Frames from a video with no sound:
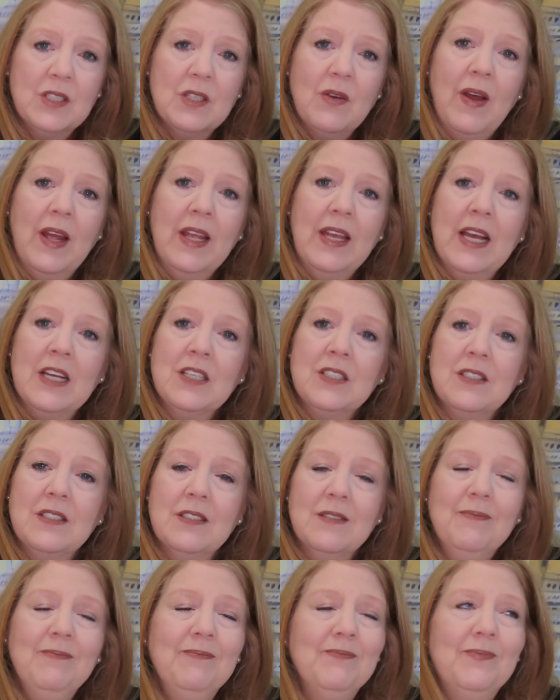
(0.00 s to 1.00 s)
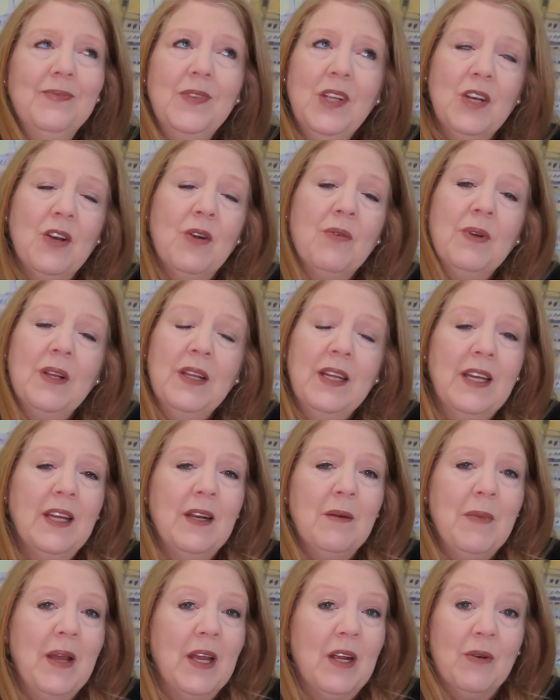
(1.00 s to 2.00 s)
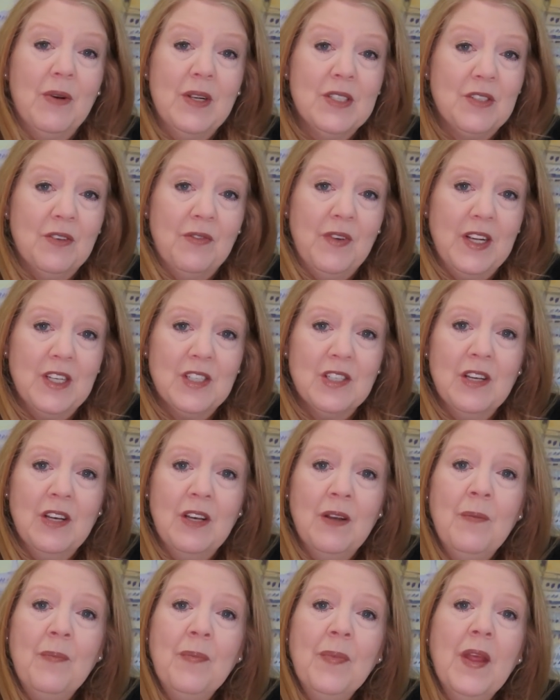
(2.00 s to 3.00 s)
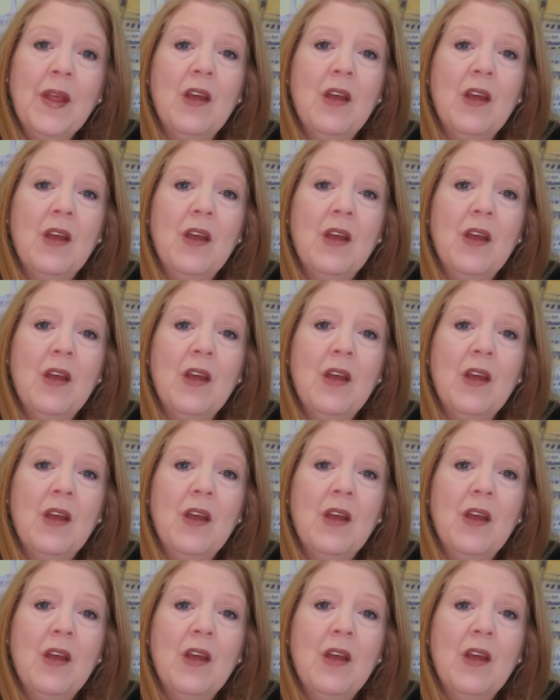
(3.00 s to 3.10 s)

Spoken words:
So I guess you don't really get to make a reservation